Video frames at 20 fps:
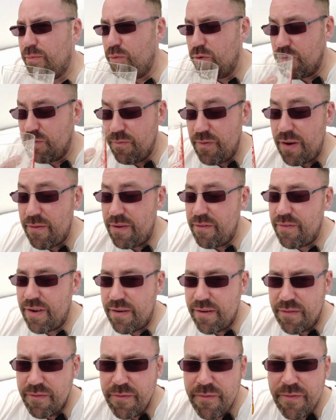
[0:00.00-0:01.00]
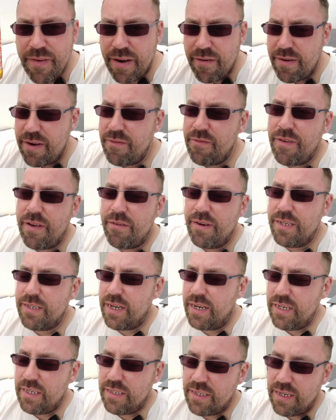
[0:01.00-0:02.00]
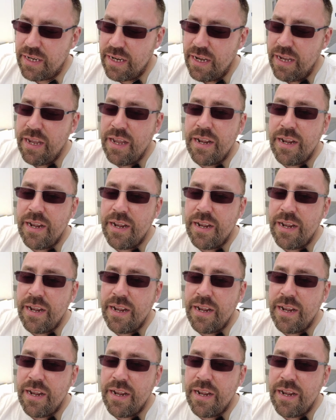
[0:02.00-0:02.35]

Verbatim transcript: what's very, very, very, very tasty.